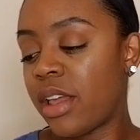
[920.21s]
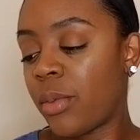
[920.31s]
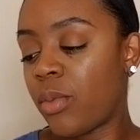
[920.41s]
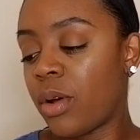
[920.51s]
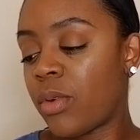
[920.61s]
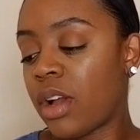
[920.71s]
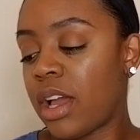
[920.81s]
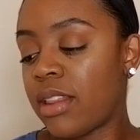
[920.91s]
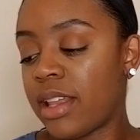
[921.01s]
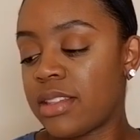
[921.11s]
and what were
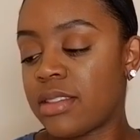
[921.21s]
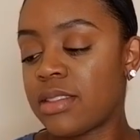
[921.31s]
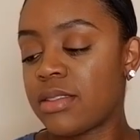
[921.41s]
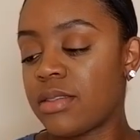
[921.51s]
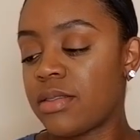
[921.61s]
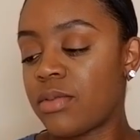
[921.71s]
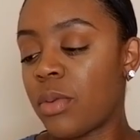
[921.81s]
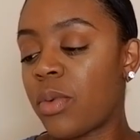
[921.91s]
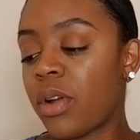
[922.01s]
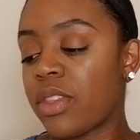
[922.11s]

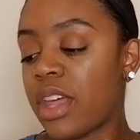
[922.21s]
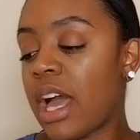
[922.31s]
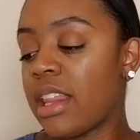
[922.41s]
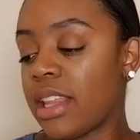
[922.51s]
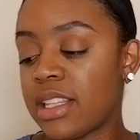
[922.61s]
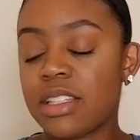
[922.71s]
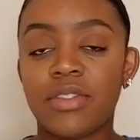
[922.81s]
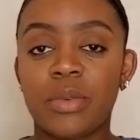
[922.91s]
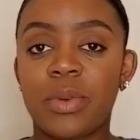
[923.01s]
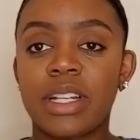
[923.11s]
the highlights
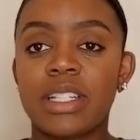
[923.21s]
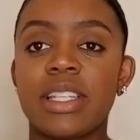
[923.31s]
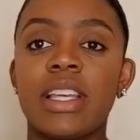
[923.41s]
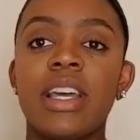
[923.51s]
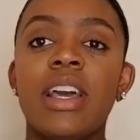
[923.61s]
of your pregnancy.